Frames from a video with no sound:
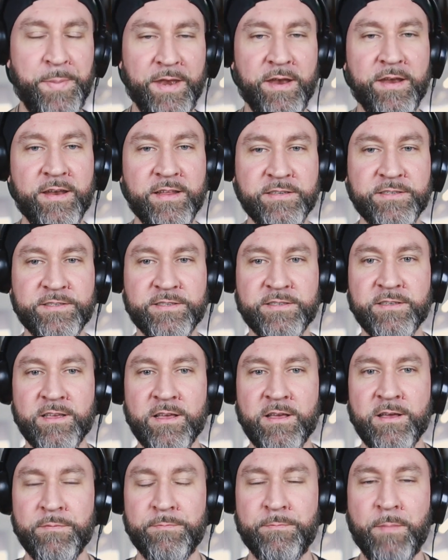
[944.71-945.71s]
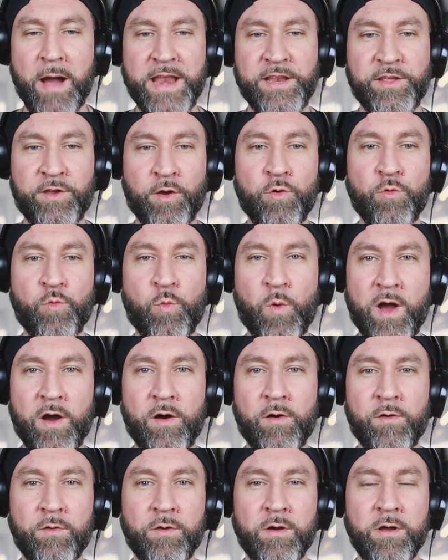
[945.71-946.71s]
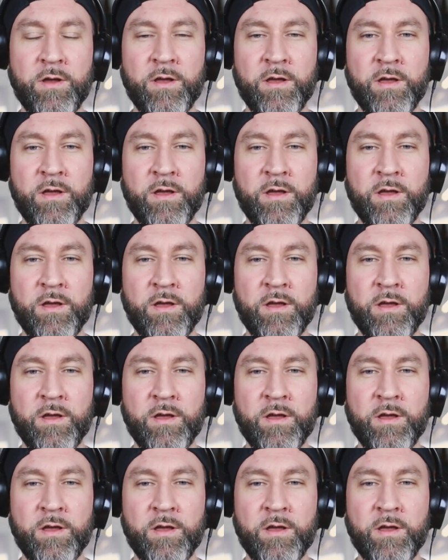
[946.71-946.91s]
bitterness might go well.